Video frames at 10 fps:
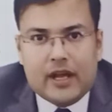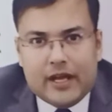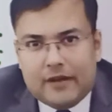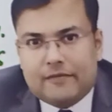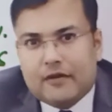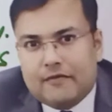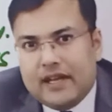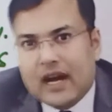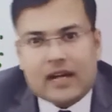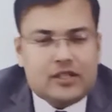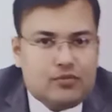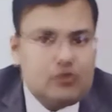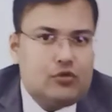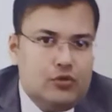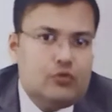If we are supposed
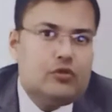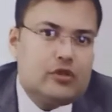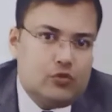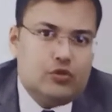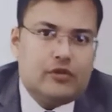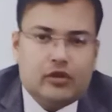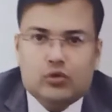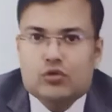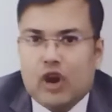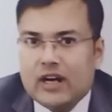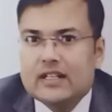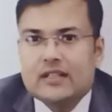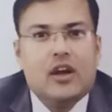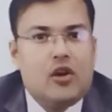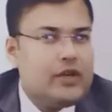to use the suture for those organs,
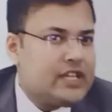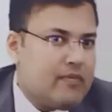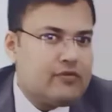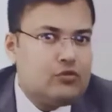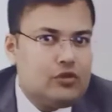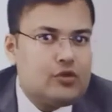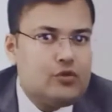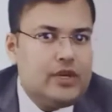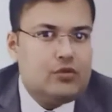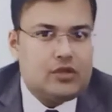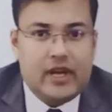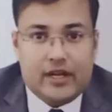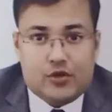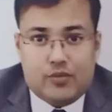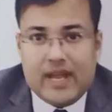which type of suture should be used? It
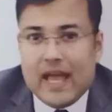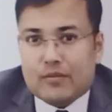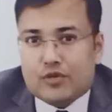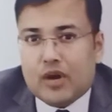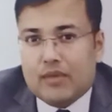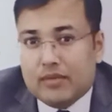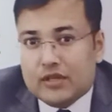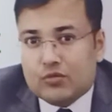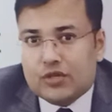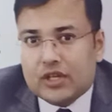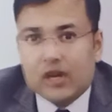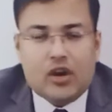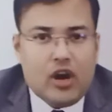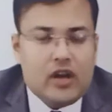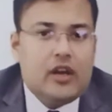should be absorbable suture
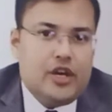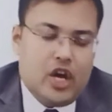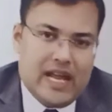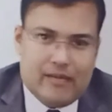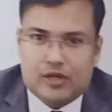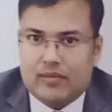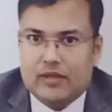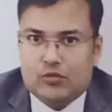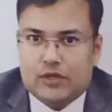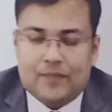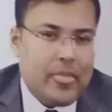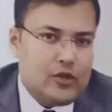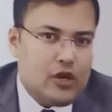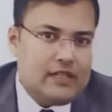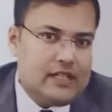or non-absorbable suture. So
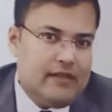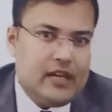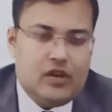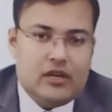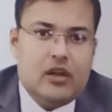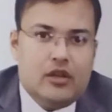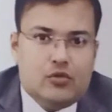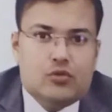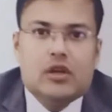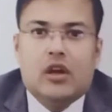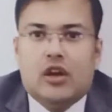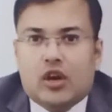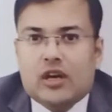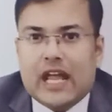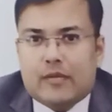obviously we cannot use
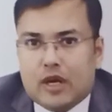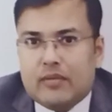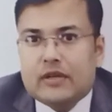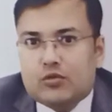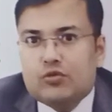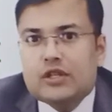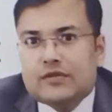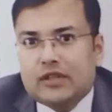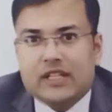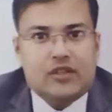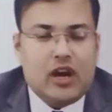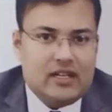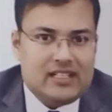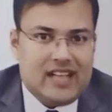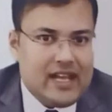non-absorbable sutures for these organs
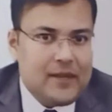like